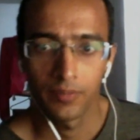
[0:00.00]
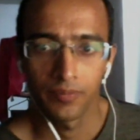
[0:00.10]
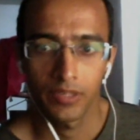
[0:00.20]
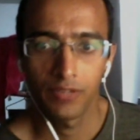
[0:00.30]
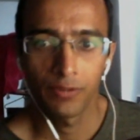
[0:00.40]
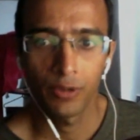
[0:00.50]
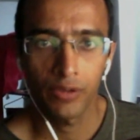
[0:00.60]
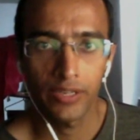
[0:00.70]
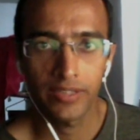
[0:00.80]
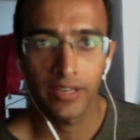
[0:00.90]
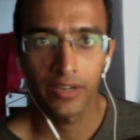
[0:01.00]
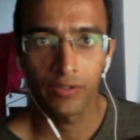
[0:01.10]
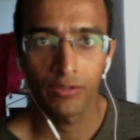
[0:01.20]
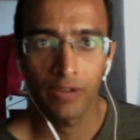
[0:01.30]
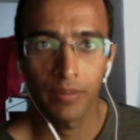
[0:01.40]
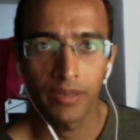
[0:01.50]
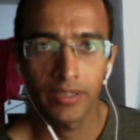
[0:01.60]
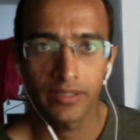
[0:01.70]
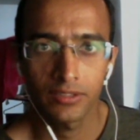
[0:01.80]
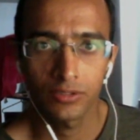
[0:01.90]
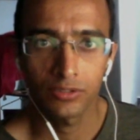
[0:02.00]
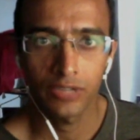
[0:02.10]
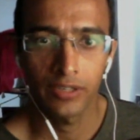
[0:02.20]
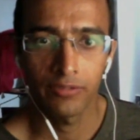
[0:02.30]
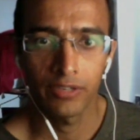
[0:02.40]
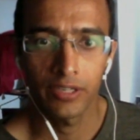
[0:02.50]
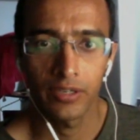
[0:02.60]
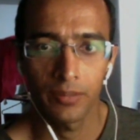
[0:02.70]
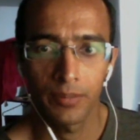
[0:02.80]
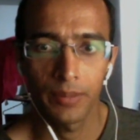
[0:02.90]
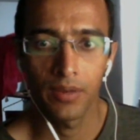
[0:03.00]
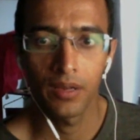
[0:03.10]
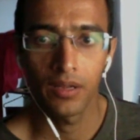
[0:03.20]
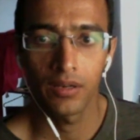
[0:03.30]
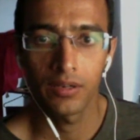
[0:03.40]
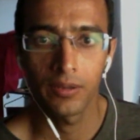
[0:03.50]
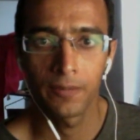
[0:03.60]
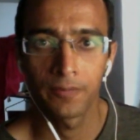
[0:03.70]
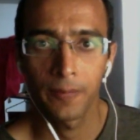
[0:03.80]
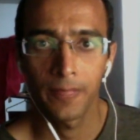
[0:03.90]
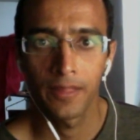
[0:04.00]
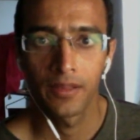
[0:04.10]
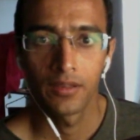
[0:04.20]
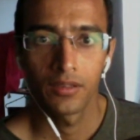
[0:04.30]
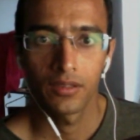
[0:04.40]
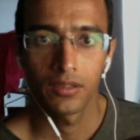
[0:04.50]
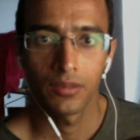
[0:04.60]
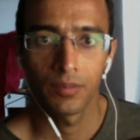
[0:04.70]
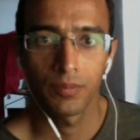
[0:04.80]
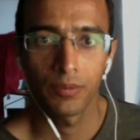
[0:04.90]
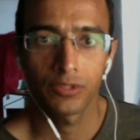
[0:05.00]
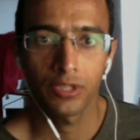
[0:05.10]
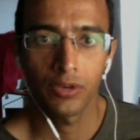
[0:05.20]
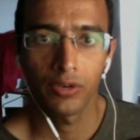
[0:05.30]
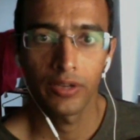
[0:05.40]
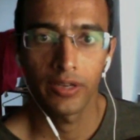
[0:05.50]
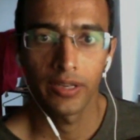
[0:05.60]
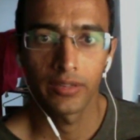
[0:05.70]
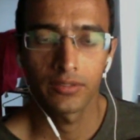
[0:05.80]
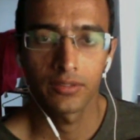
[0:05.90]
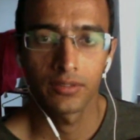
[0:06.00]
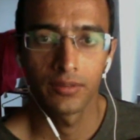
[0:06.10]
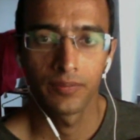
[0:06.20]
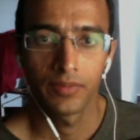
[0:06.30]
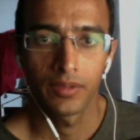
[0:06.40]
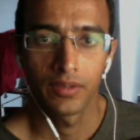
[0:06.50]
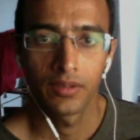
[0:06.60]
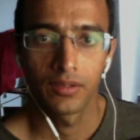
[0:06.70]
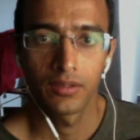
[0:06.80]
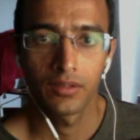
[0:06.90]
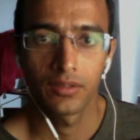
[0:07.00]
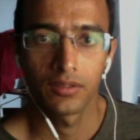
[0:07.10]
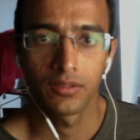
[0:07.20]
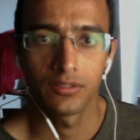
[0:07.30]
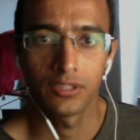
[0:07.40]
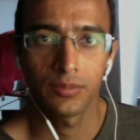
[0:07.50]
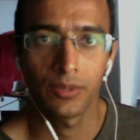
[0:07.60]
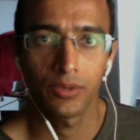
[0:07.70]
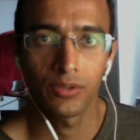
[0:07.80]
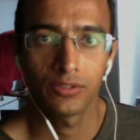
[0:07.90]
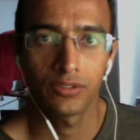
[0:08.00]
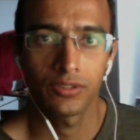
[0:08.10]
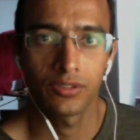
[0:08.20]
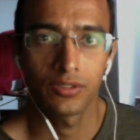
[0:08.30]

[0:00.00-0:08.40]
If you have that kind of environment in the society where people are prosecuted against just because,